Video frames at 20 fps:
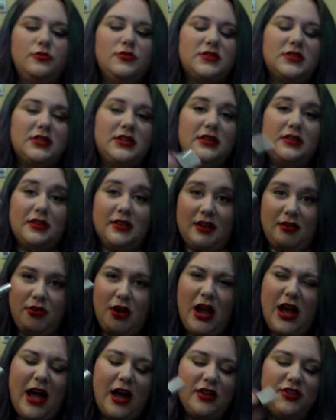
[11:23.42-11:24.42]
using, I'm
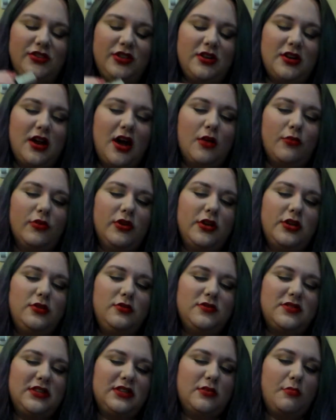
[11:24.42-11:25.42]
not actually not really
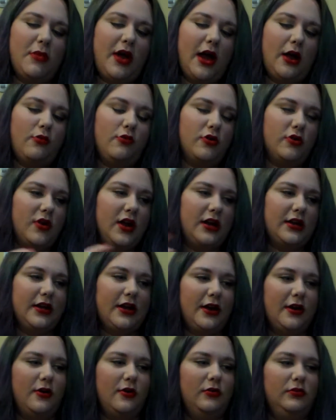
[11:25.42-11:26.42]
using the MAC one right
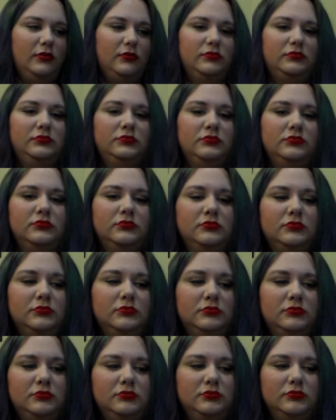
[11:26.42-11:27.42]
now
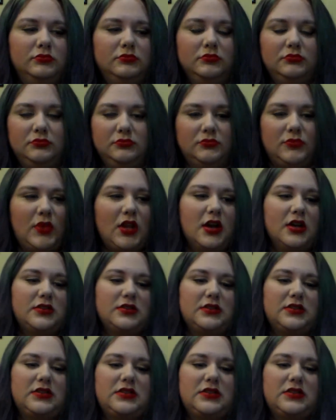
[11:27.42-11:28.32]
because